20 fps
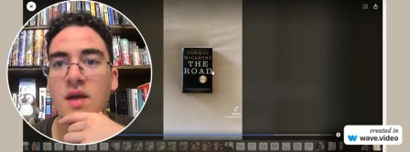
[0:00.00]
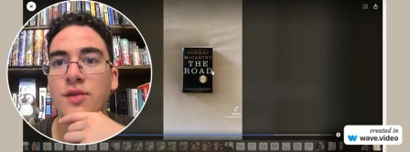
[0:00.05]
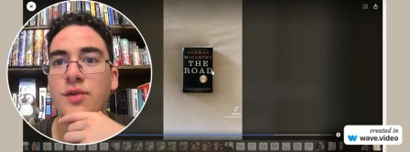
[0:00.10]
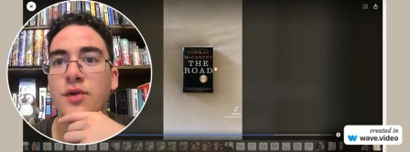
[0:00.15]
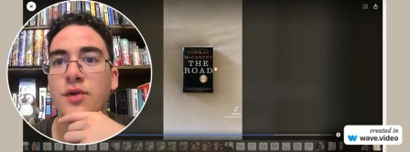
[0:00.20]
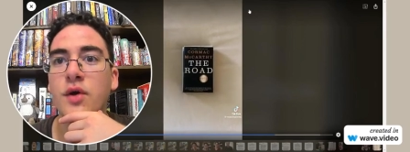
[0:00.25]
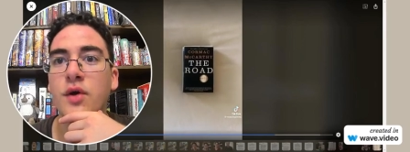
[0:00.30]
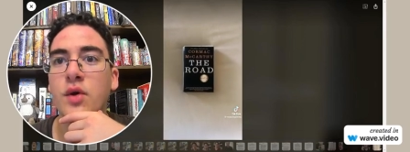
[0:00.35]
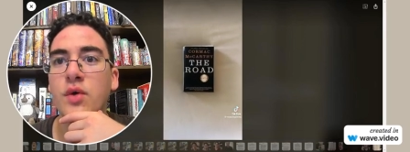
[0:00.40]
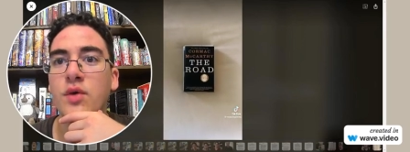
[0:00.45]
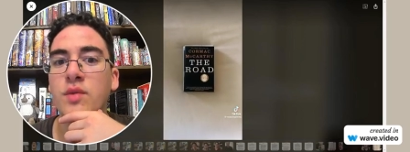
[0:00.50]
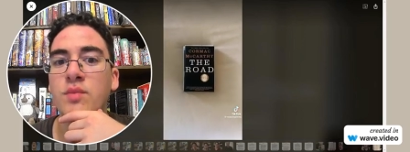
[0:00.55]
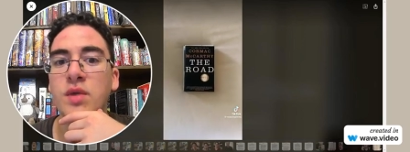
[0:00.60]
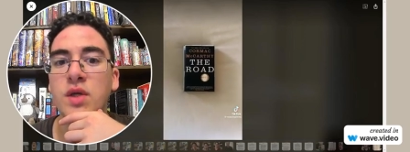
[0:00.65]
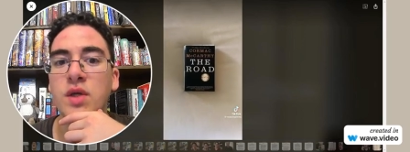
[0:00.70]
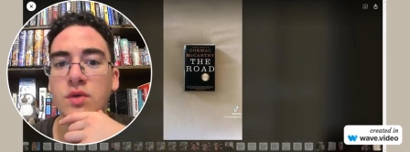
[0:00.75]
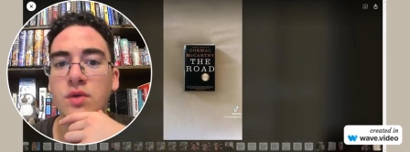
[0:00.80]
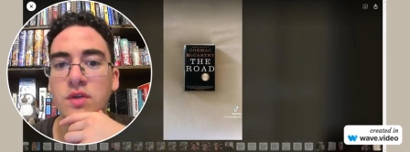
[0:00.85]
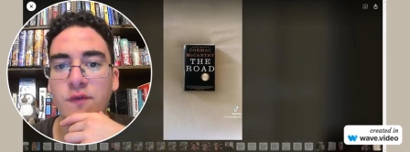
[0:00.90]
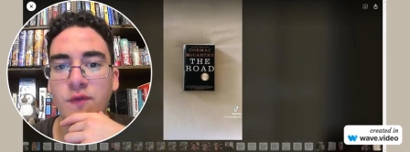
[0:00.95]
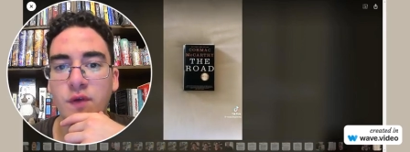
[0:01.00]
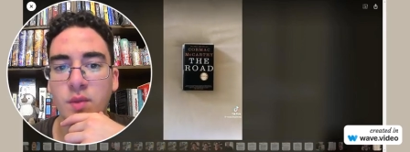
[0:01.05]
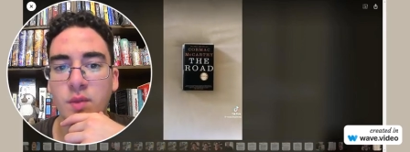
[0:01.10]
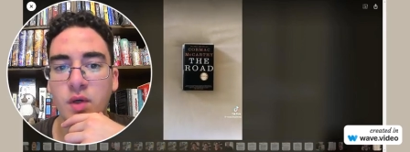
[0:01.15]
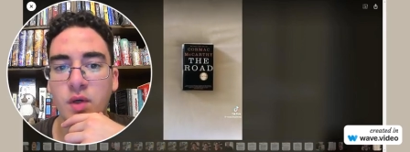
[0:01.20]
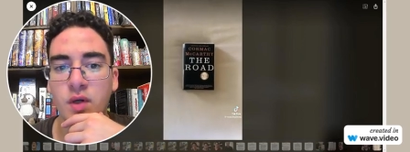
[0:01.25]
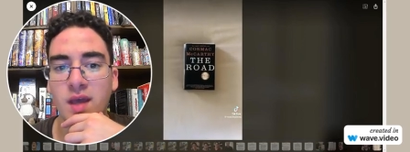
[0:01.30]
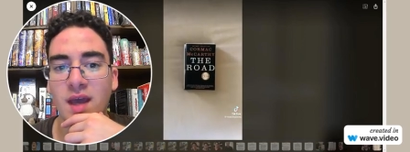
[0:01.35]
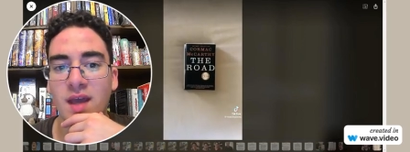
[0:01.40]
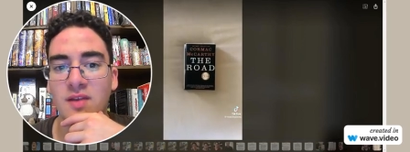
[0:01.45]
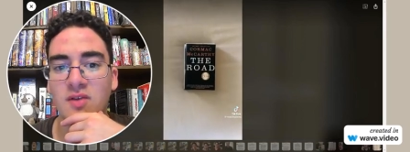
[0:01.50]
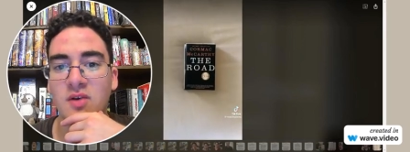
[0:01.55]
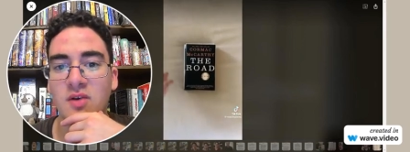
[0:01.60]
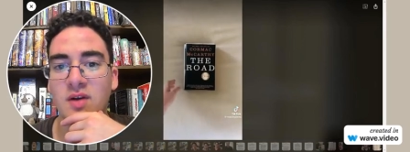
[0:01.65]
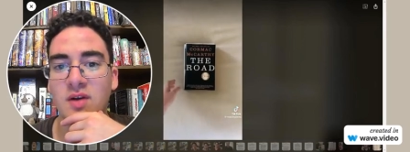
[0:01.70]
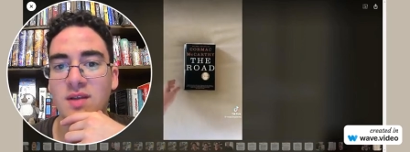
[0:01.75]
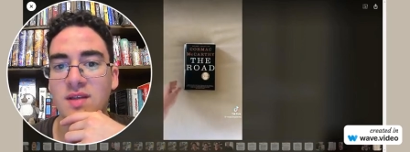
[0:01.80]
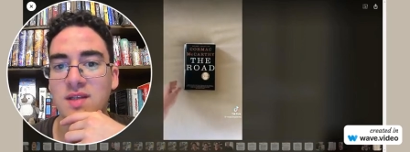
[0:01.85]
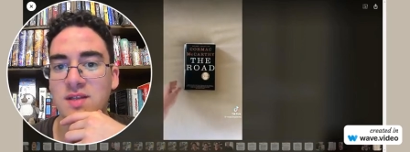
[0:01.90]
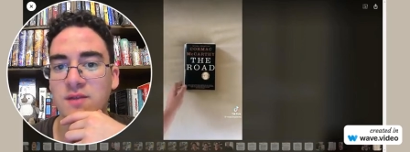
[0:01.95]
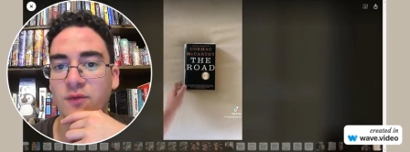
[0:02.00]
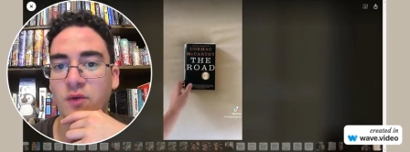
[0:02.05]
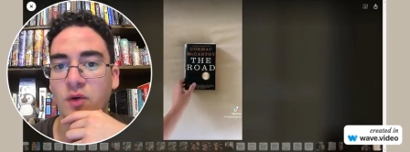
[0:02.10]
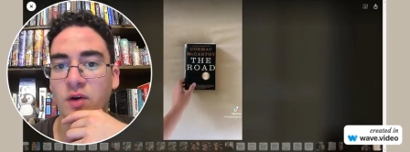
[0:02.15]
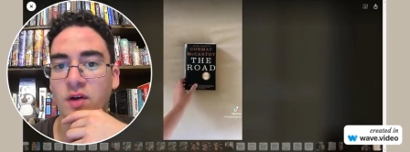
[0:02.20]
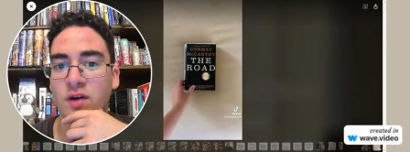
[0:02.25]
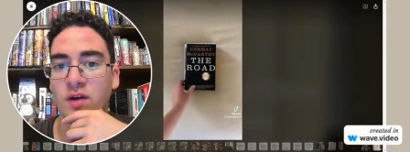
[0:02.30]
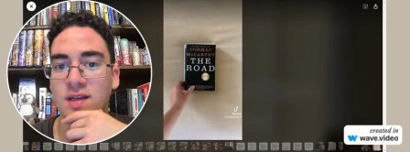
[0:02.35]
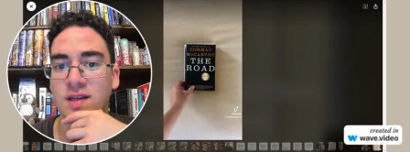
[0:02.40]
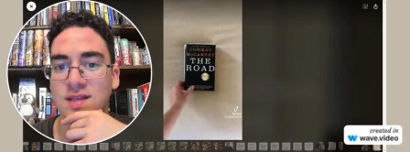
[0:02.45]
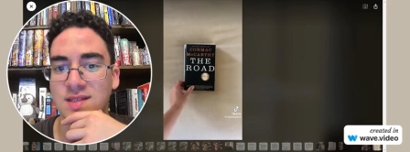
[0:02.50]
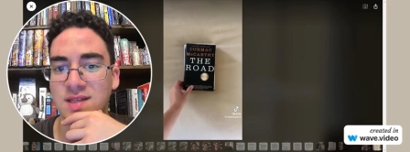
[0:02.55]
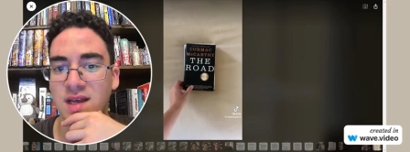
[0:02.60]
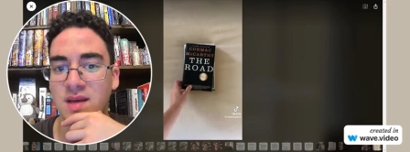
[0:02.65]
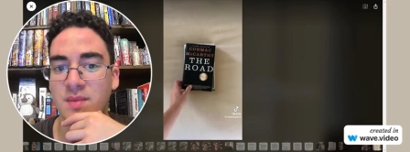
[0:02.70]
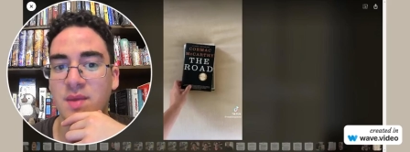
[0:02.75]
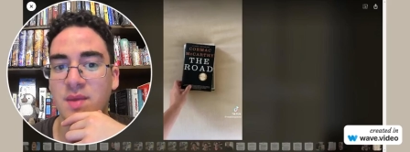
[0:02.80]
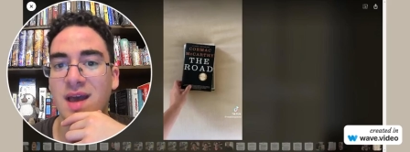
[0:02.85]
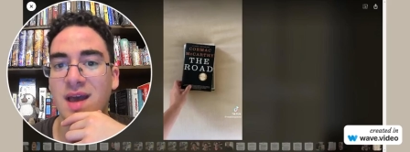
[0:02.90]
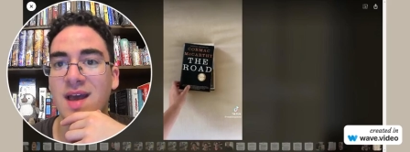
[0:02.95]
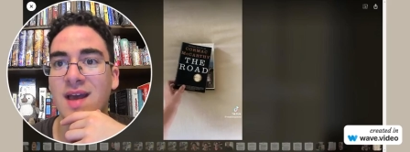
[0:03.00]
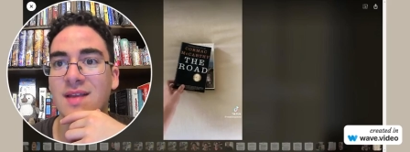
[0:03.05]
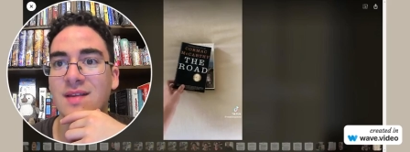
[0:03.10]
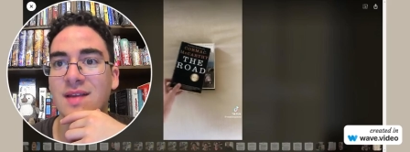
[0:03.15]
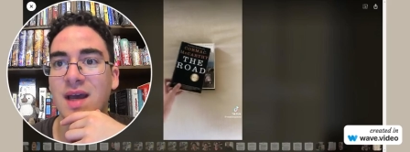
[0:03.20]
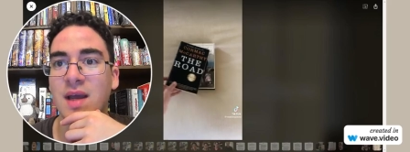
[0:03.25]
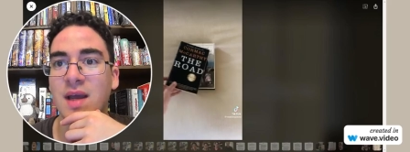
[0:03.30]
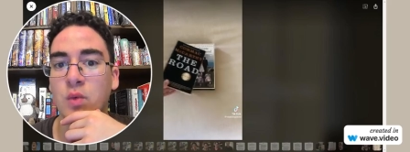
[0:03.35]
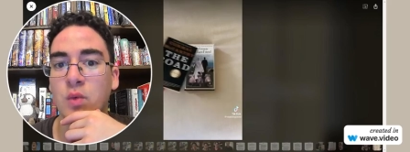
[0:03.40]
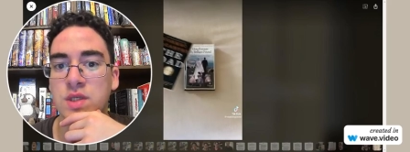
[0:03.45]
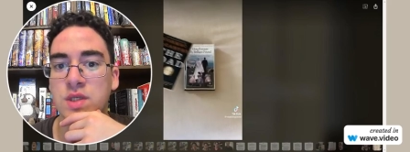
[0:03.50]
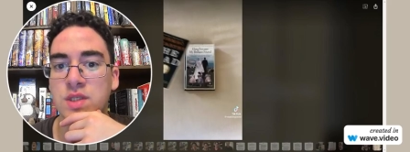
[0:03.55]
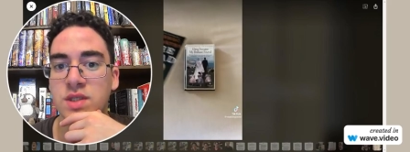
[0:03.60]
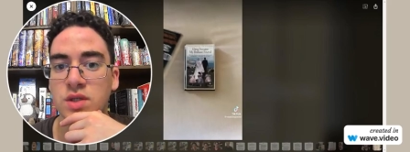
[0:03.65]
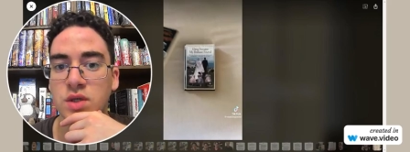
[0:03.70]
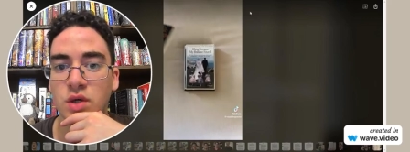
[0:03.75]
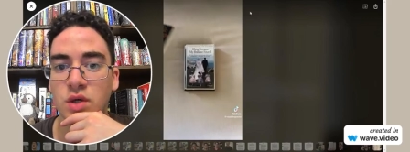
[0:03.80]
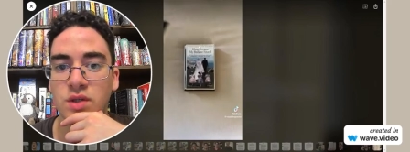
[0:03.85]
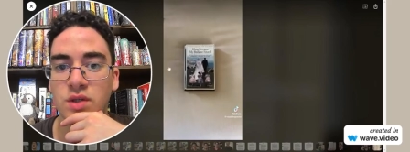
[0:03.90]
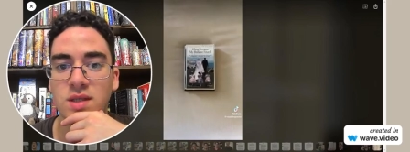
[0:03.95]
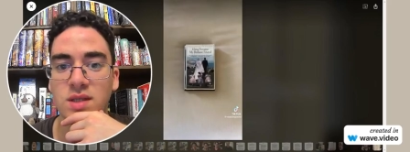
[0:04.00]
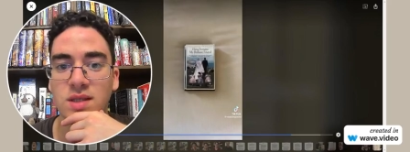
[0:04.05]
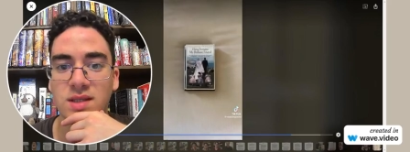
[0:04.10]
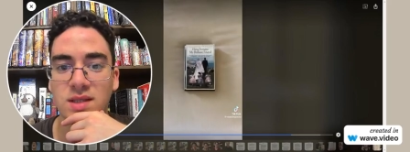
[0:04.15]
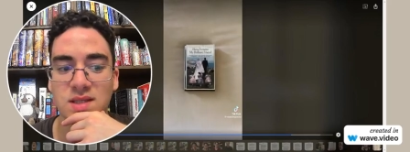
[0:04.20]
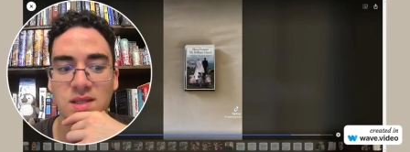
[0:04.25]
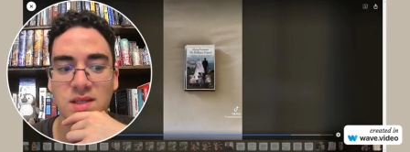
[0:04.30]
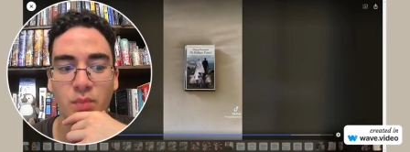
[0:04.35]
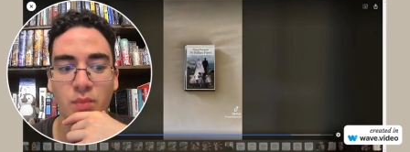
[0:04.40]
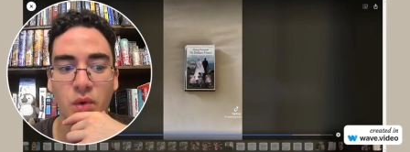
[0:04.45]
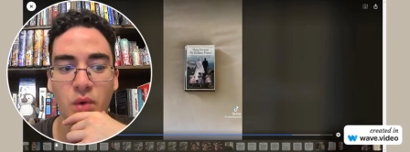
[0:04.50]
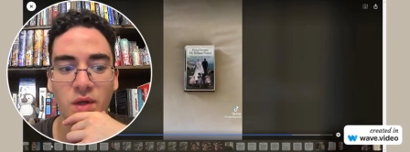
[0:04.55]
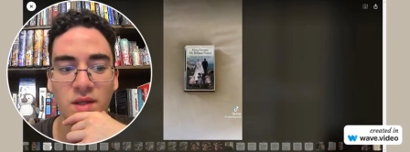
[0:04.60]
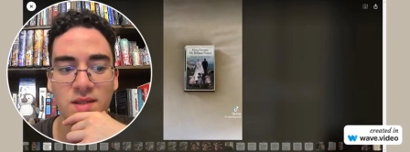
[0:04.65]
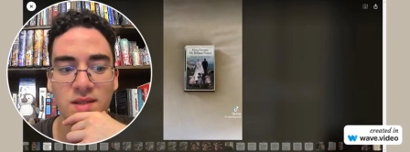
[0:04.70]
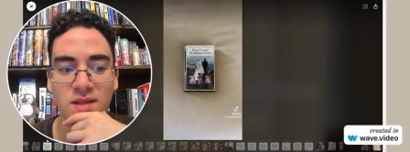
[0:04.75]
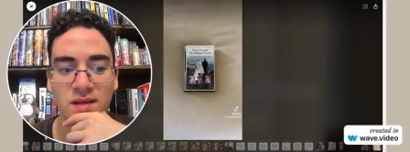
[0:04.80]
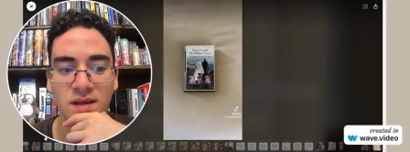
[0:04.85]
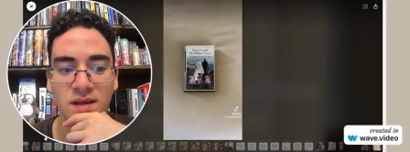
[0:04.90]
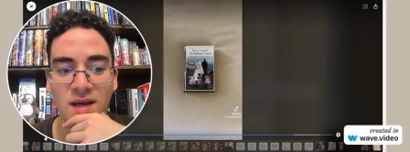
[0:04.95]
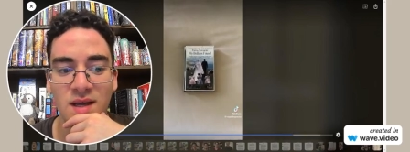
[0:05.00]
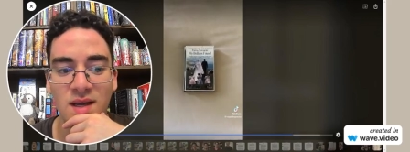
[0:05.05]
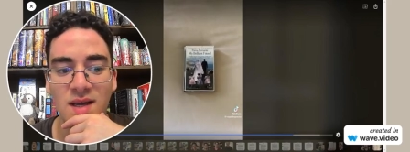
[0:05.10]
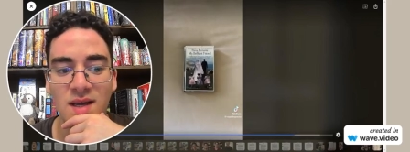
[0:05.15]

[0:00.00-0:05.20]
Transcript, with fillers: The Road, beautiful book, had to read this for an exam, and I was not disappointed.